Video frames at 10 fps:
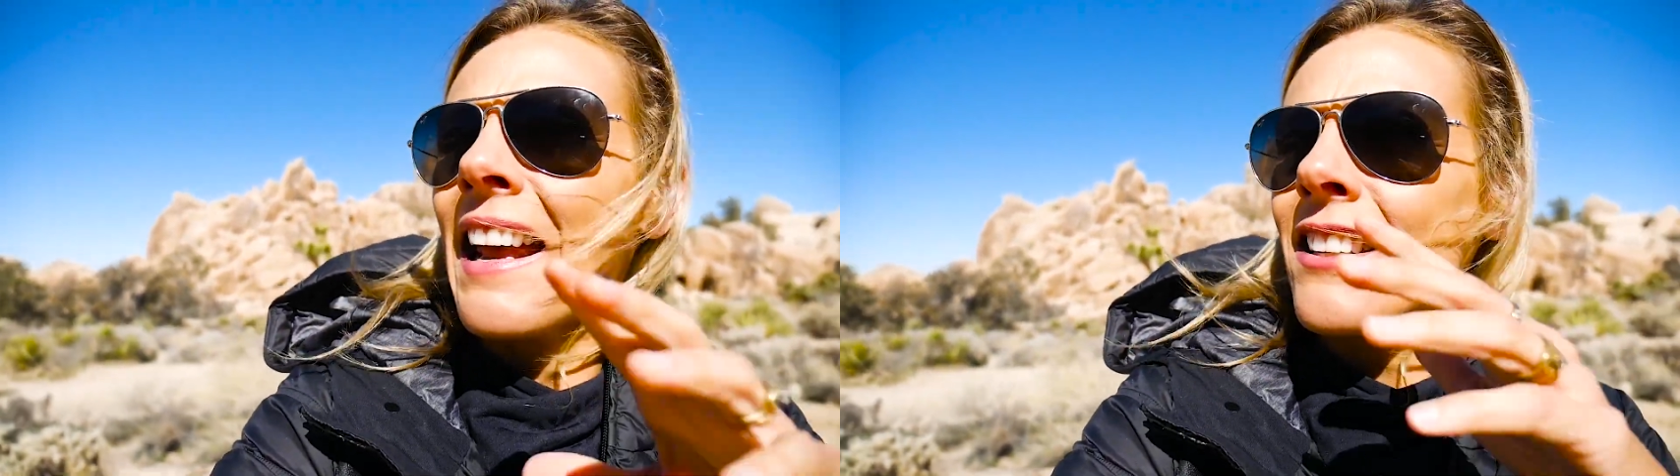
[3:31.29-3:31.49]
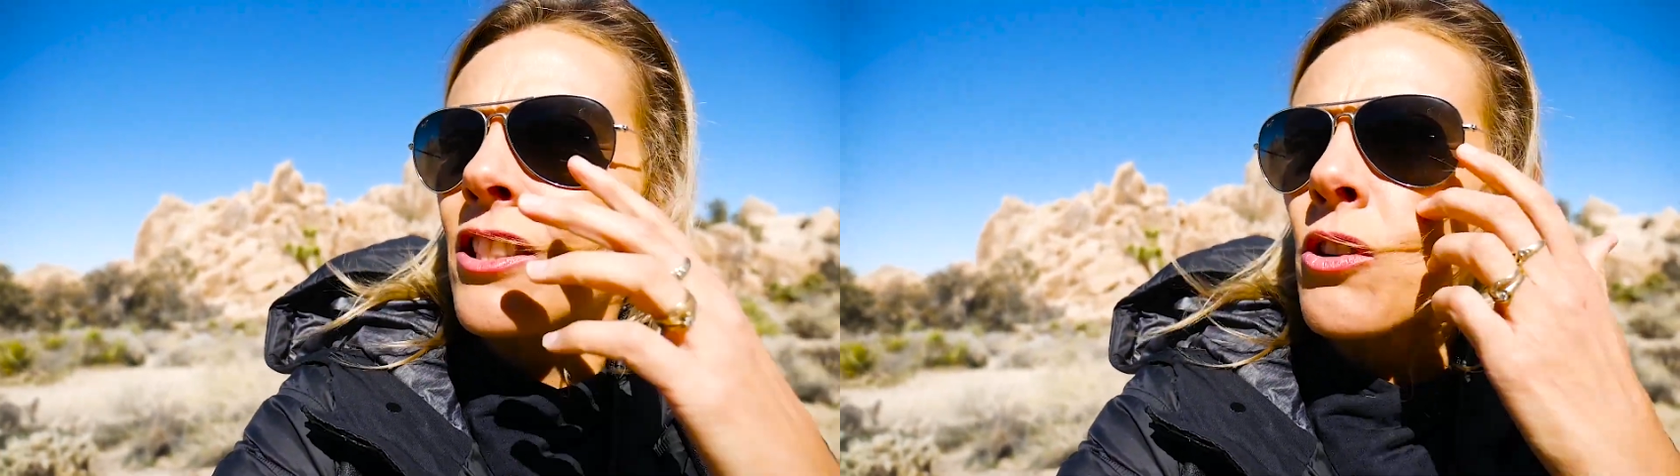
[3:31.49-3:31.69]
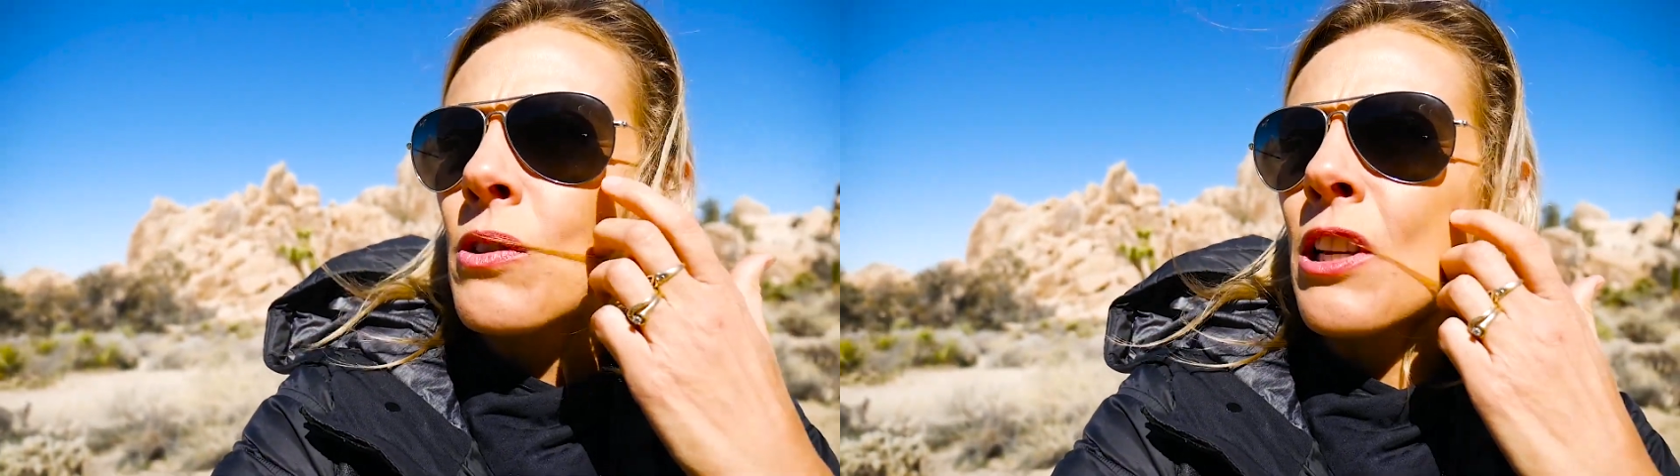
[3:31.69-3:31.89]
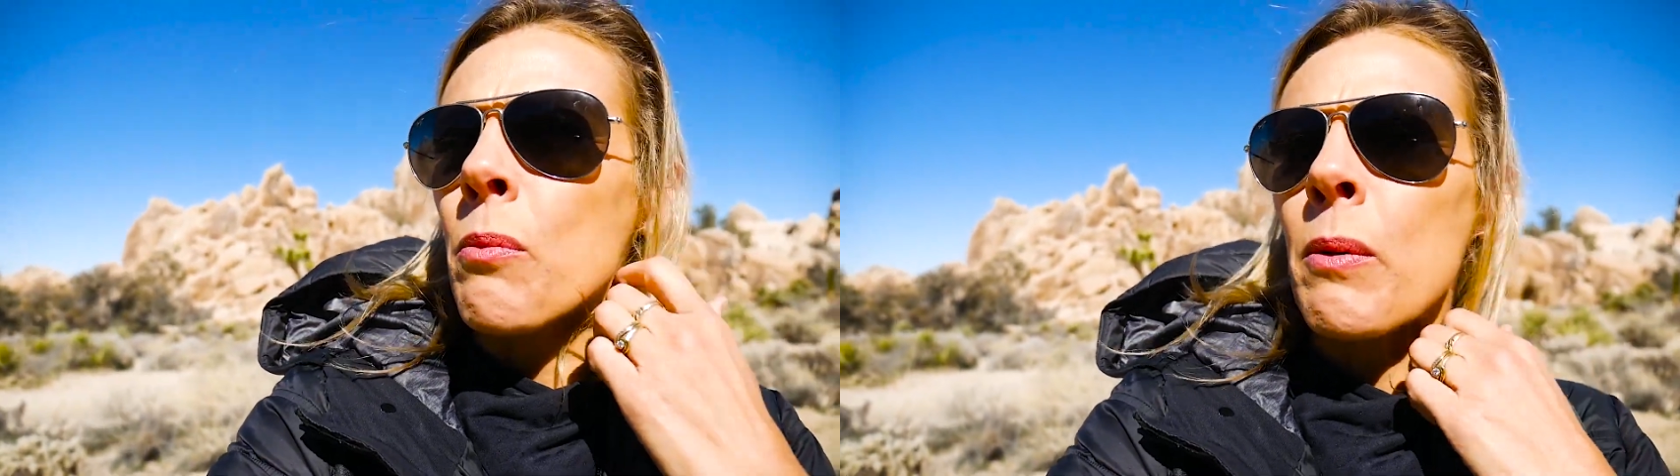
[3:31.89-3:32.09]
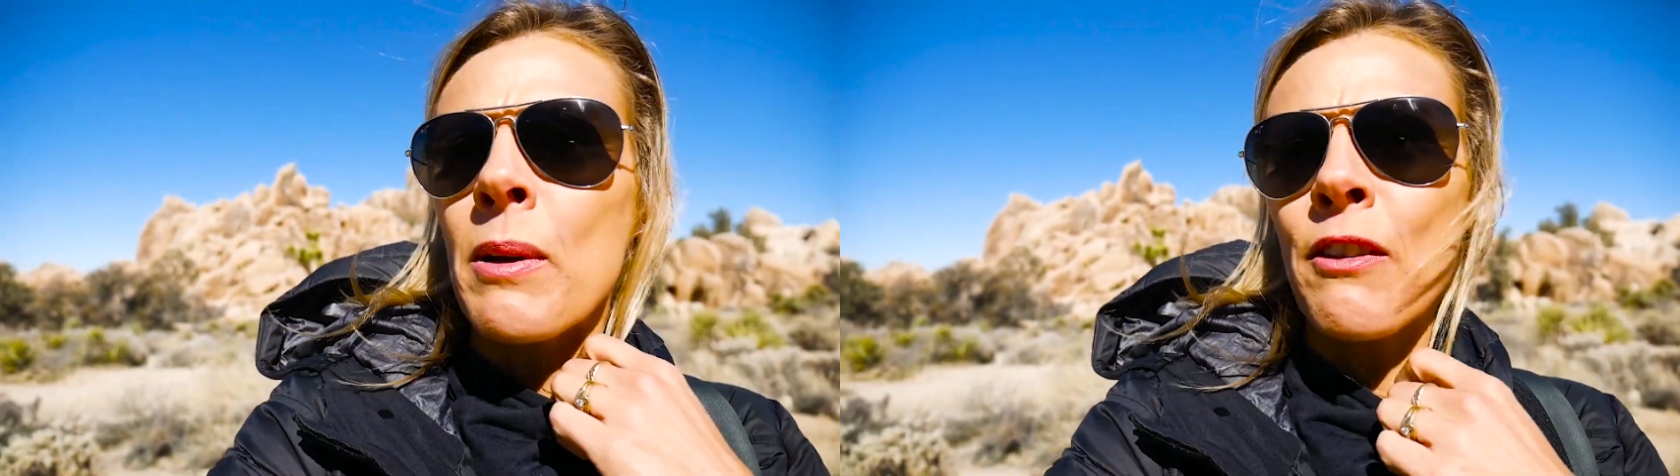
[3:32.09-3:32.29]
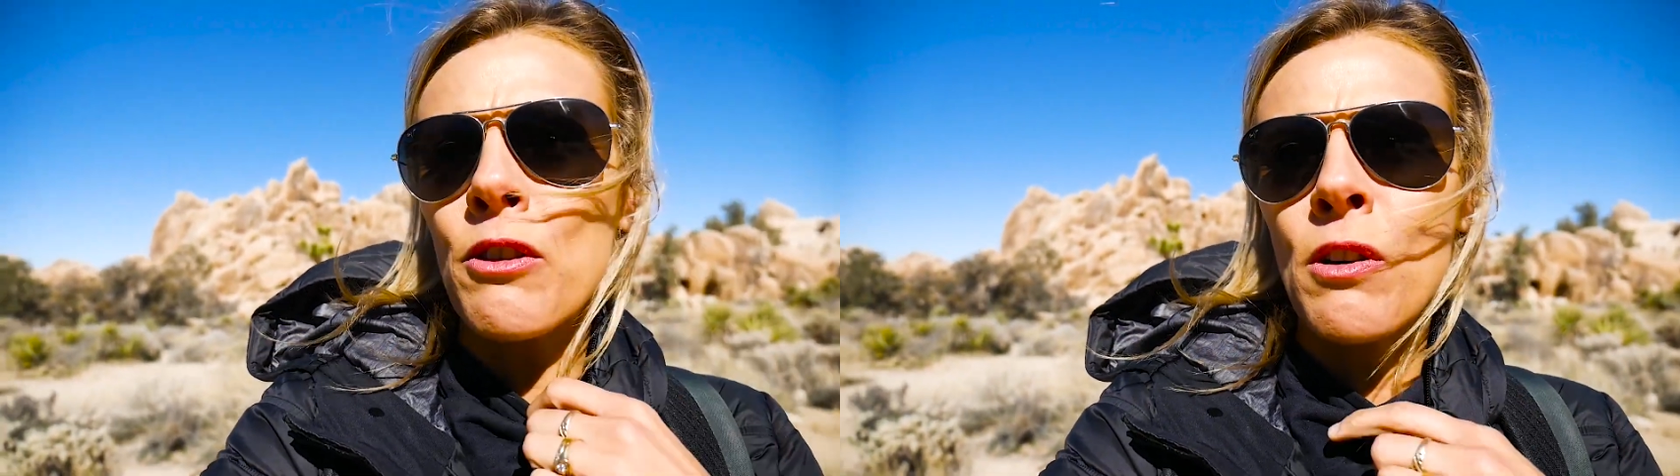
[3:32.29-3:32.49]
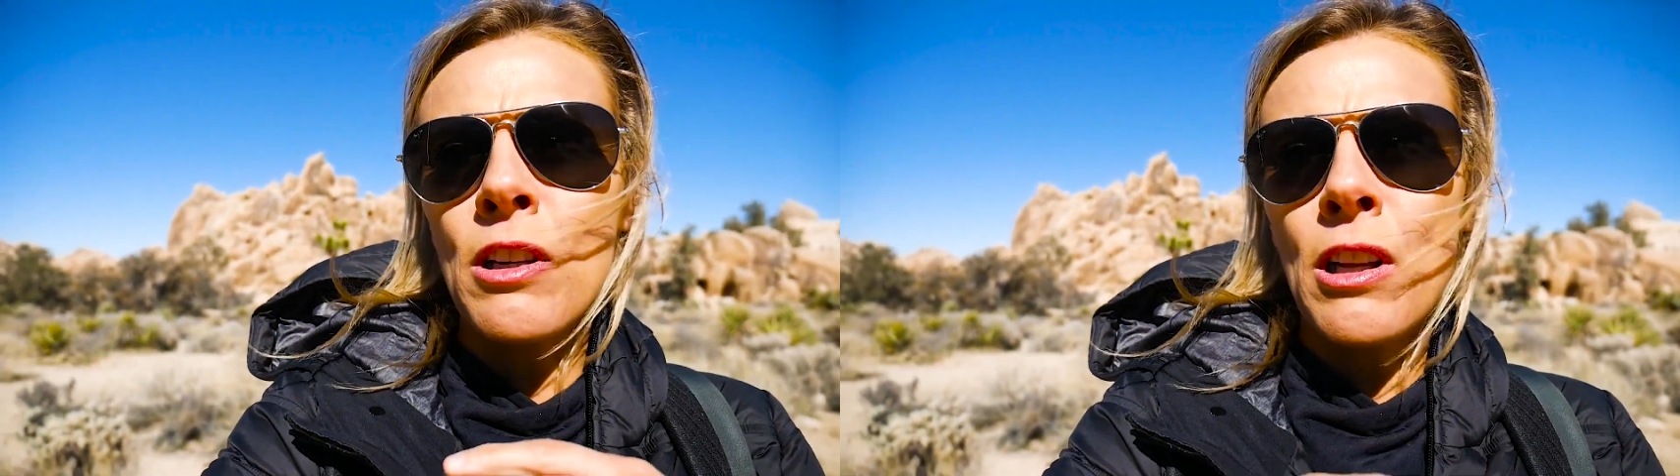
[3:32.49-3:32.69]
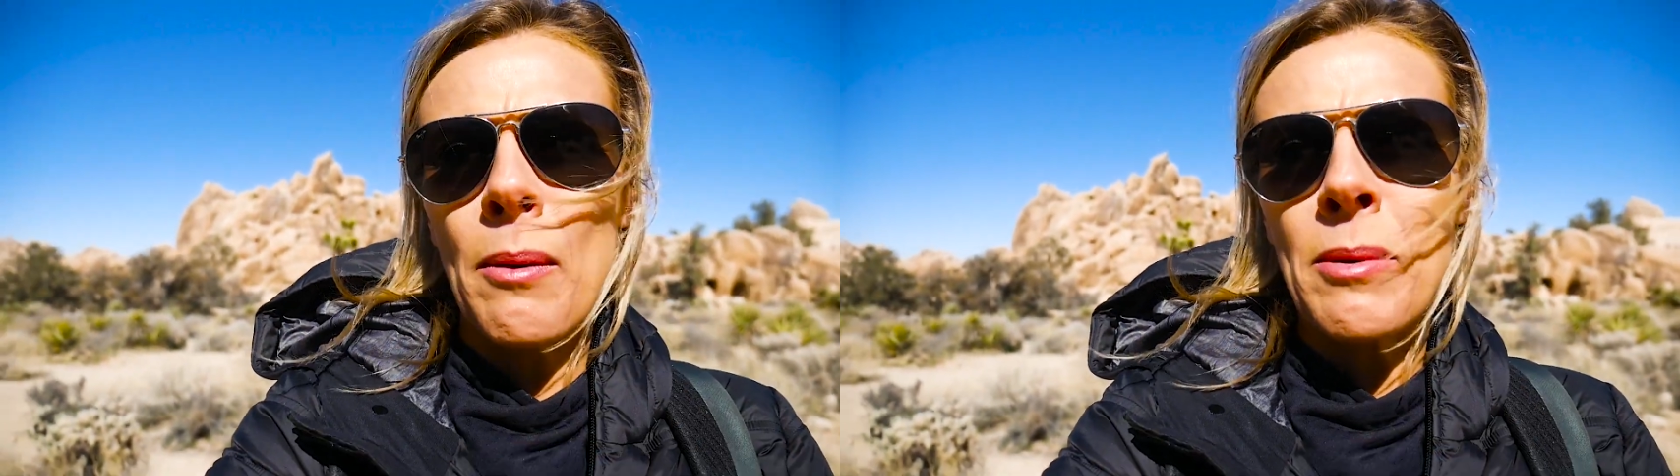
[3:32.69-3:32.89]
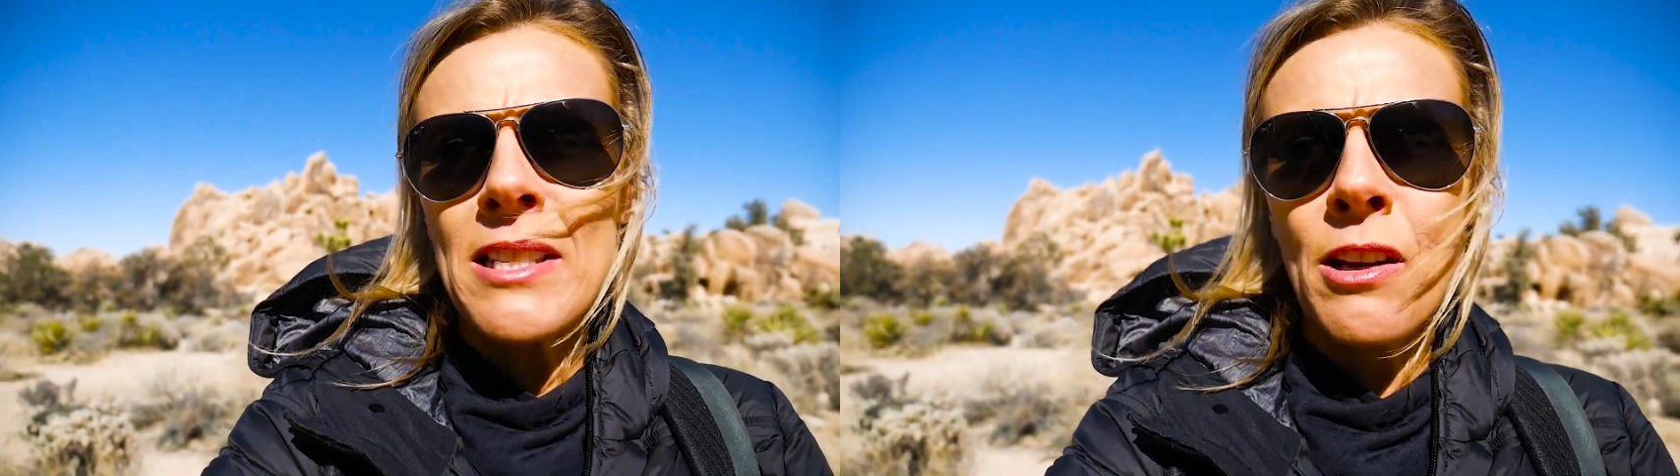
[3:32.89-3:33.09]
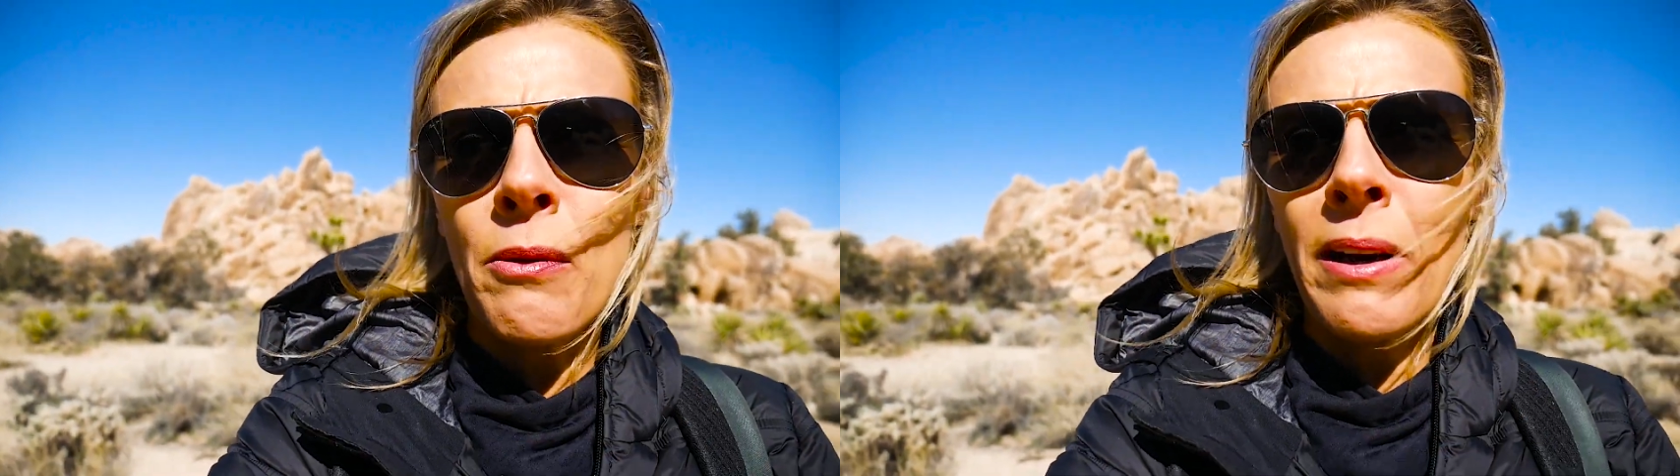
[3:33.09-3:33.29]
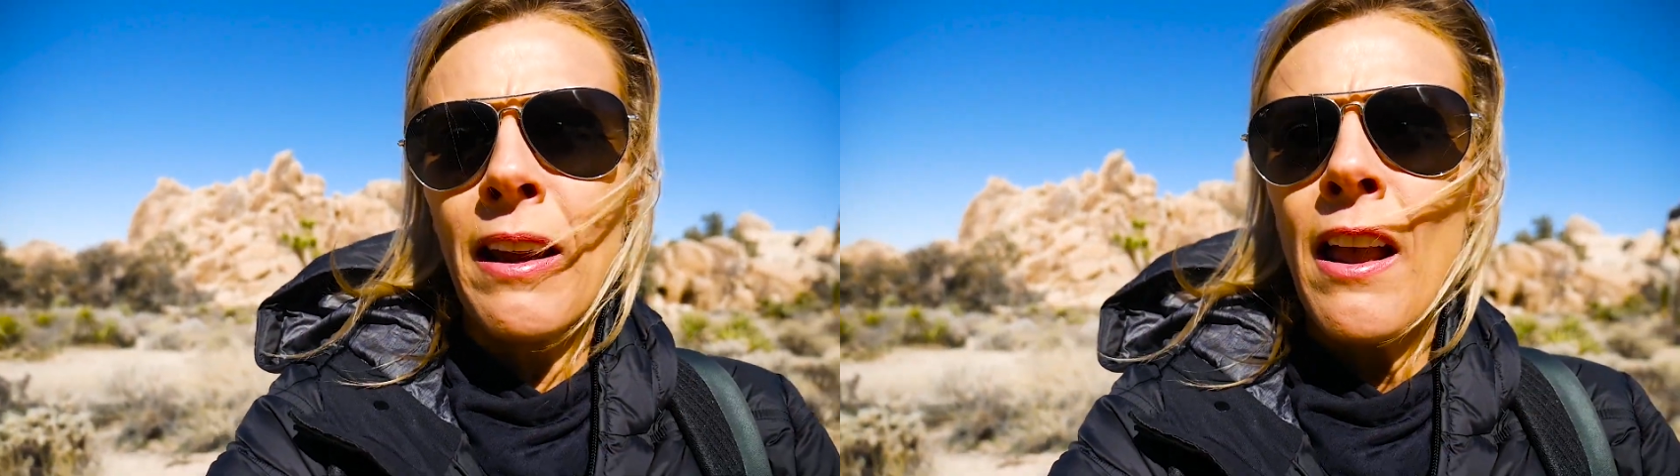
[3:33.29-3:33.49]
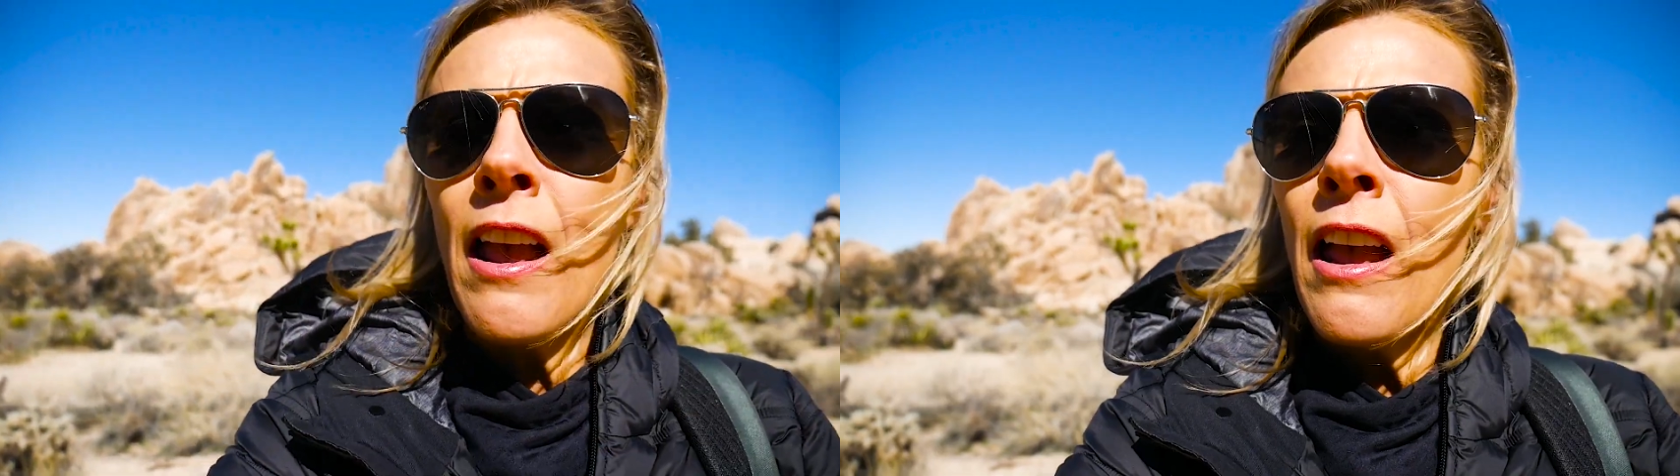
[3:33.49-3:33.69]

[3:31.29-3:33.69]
and it's also popular for rock climbers, so we